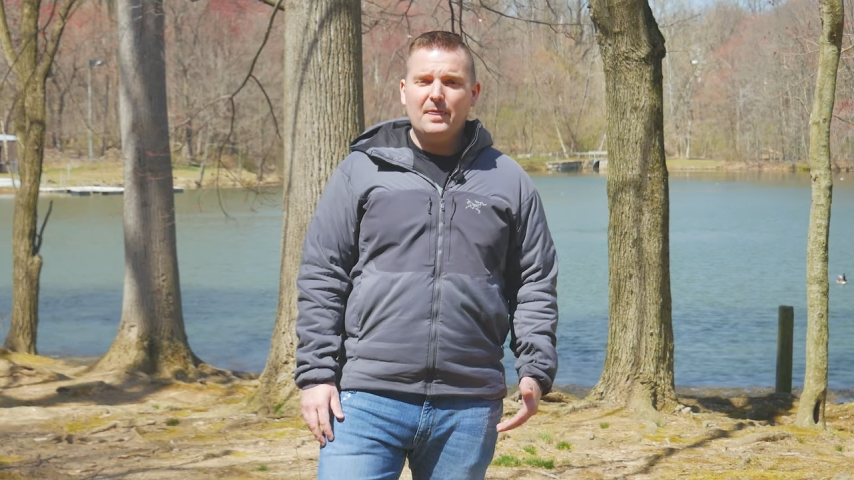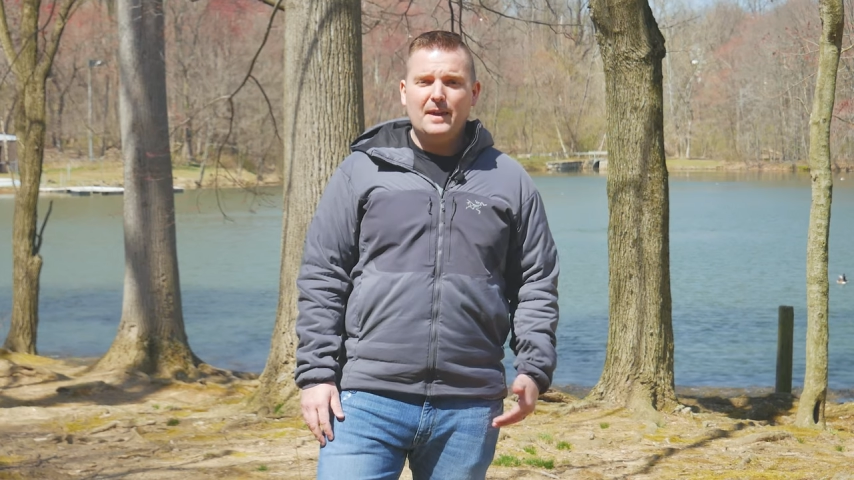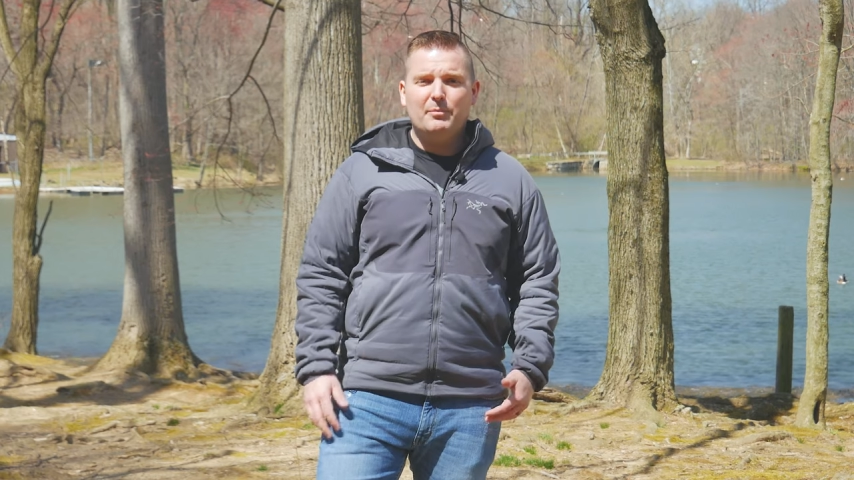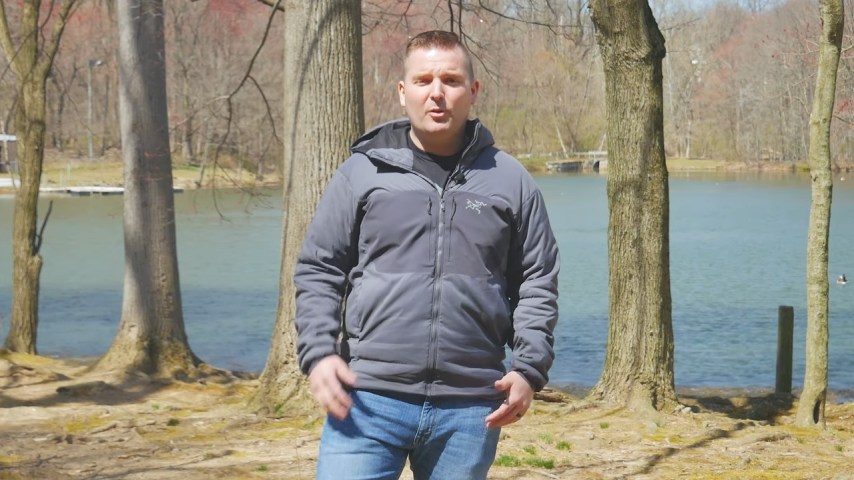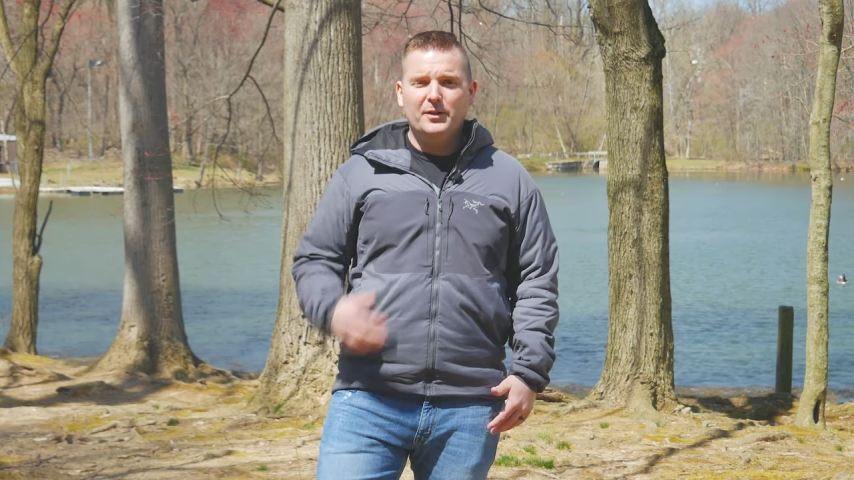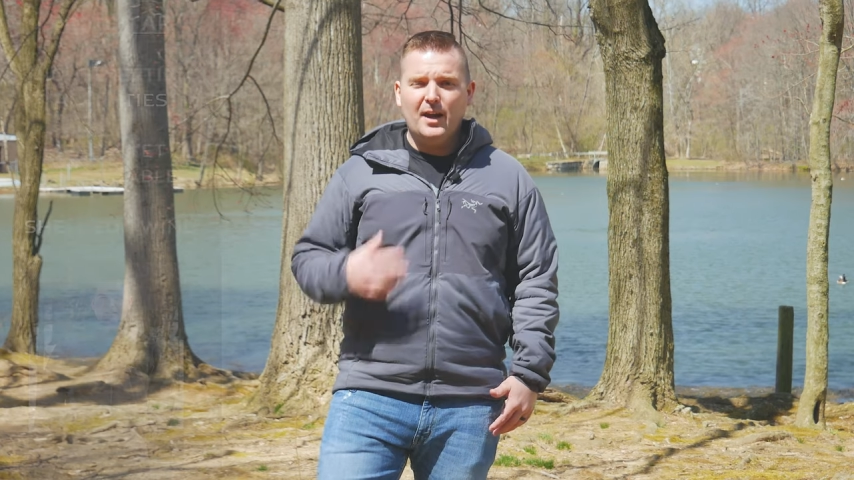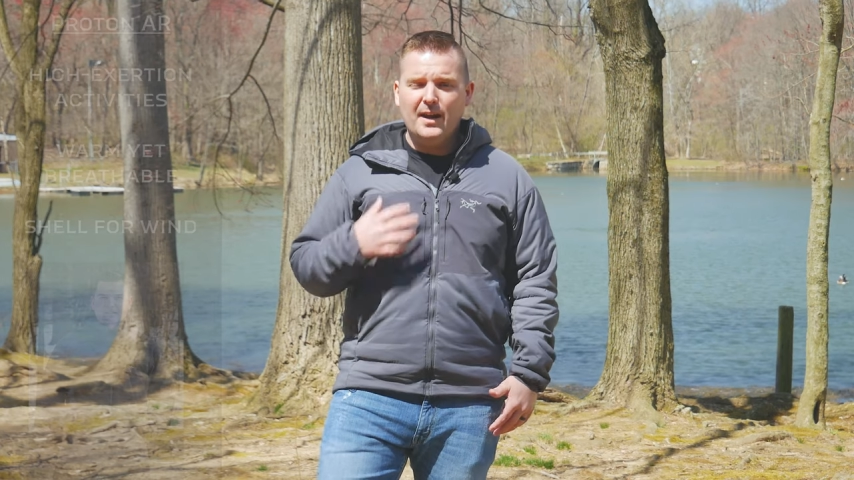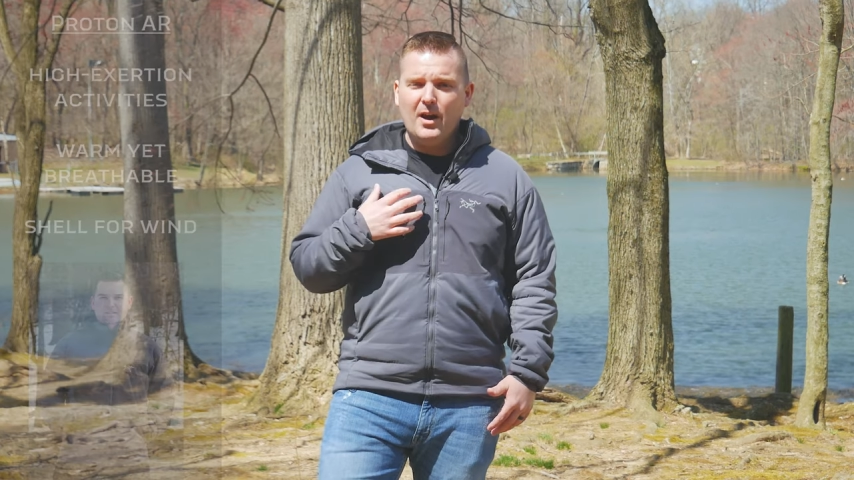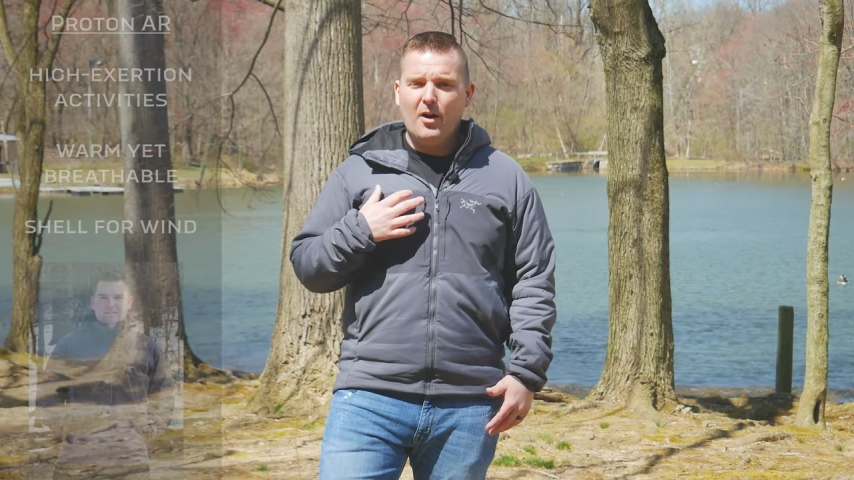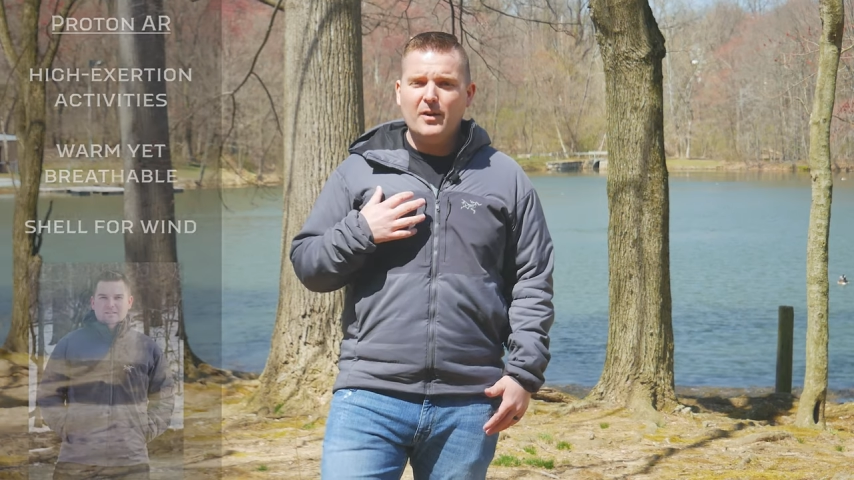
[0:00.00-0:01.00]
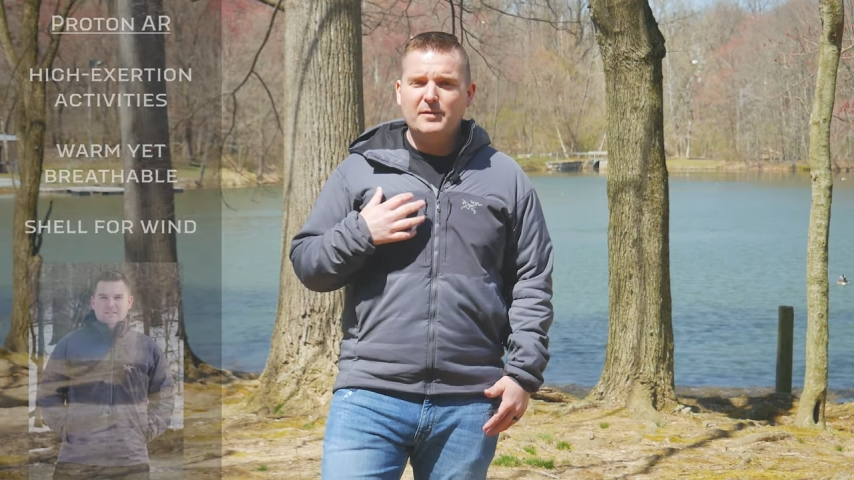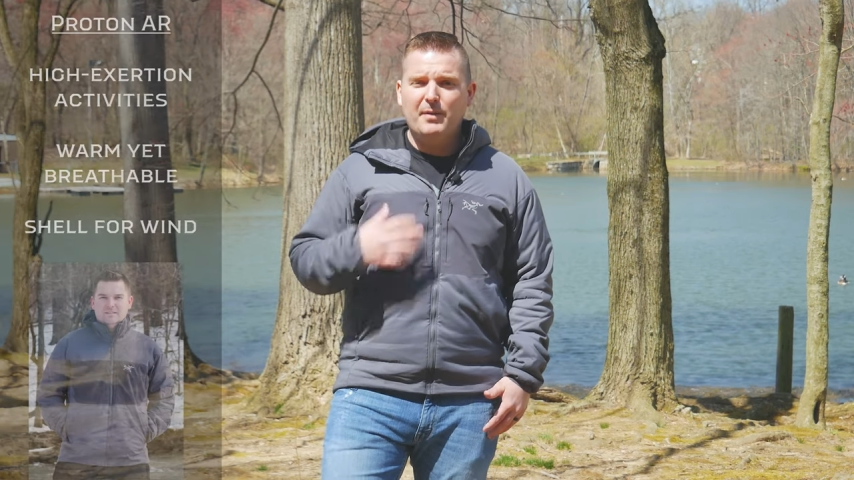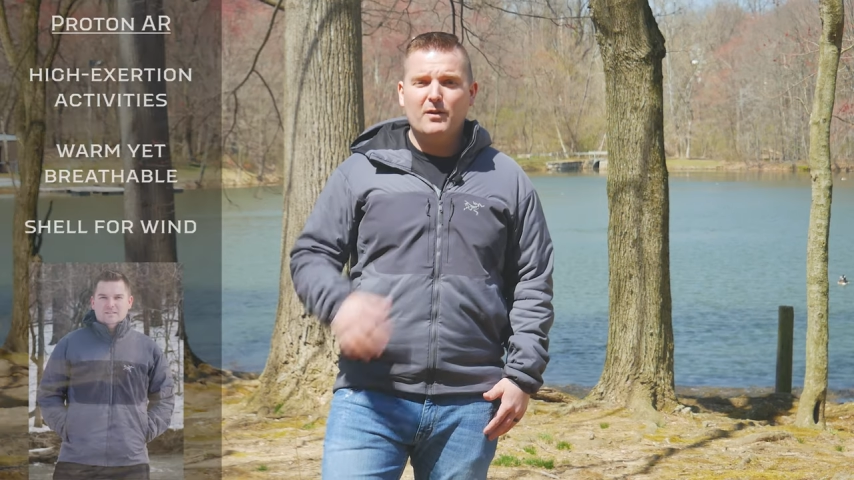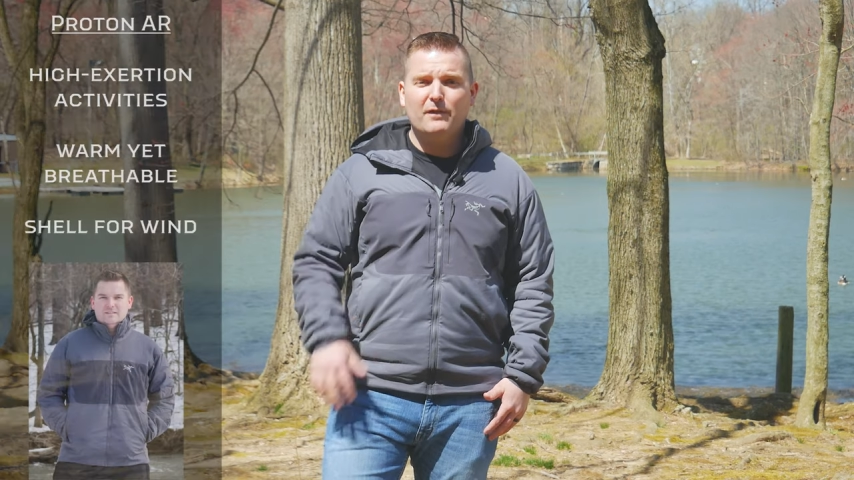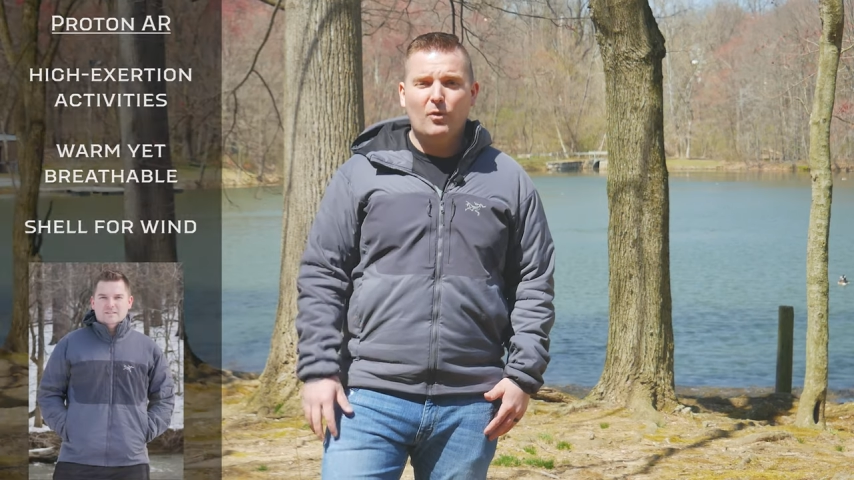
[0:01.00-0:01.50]
the Proton AR is
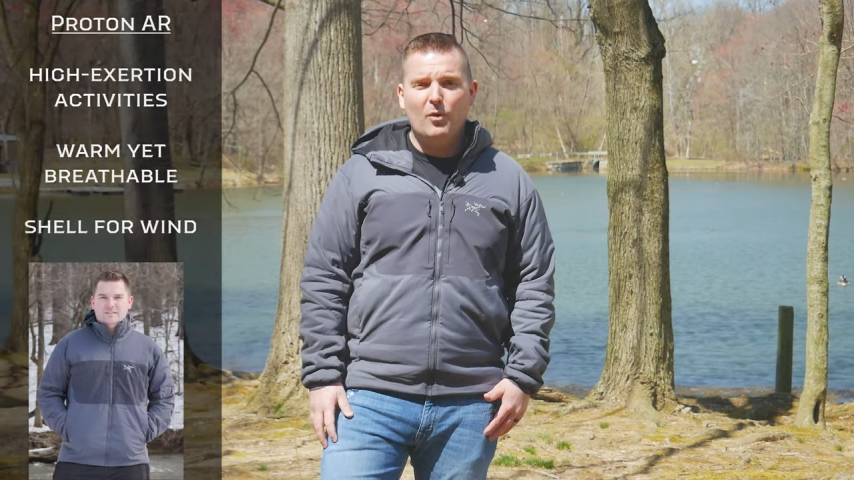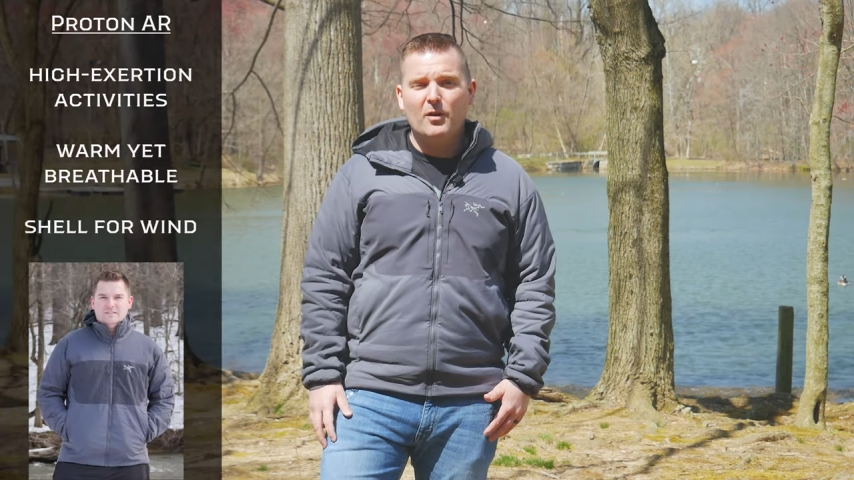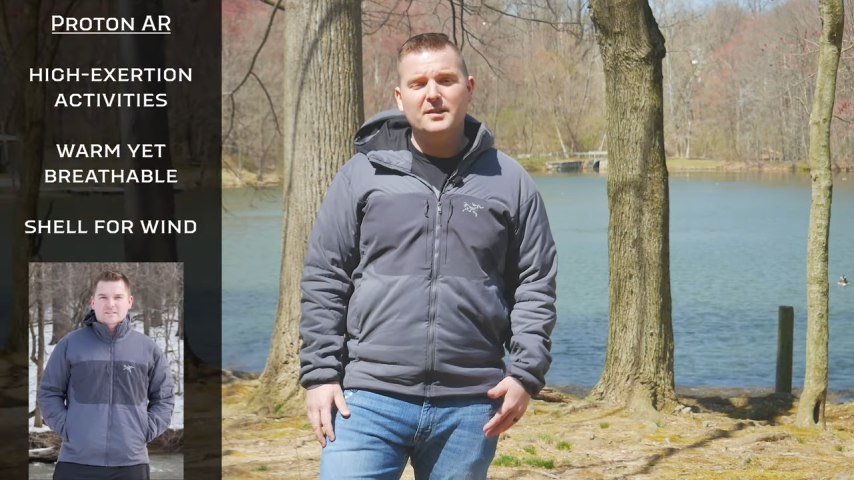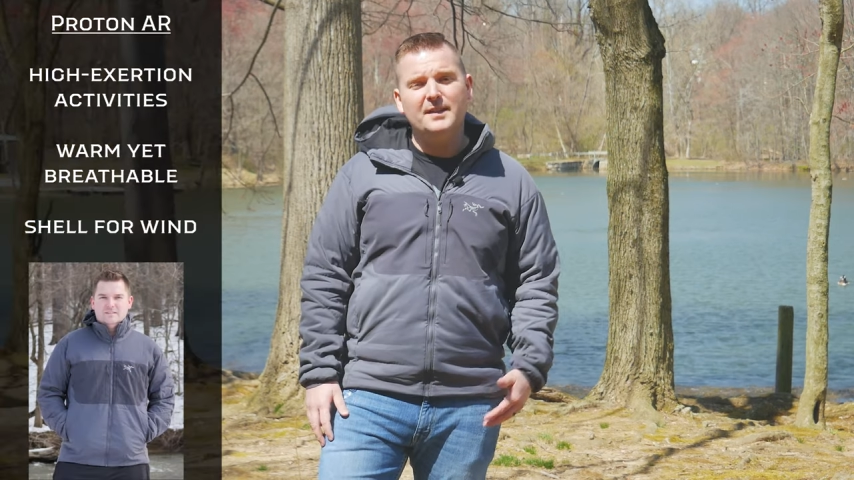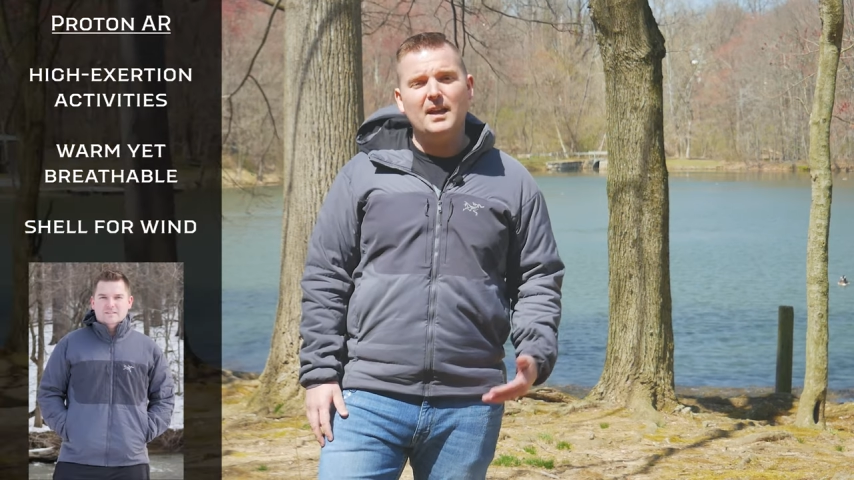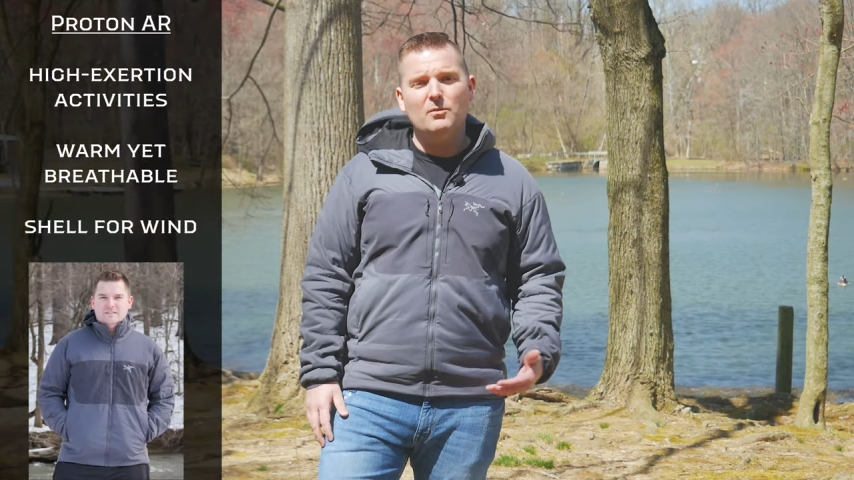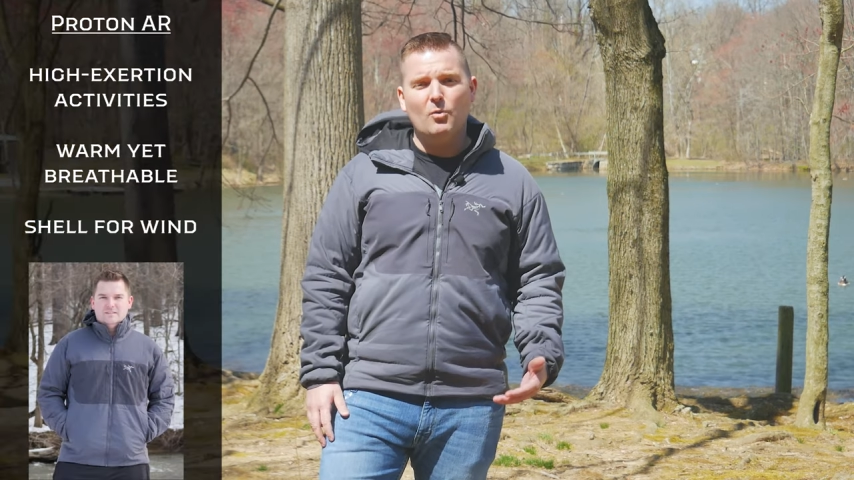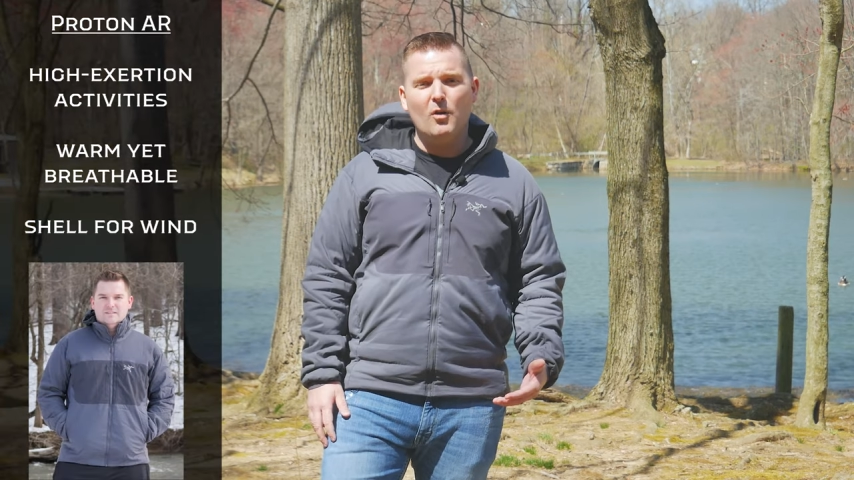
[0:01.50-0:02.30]
better for staying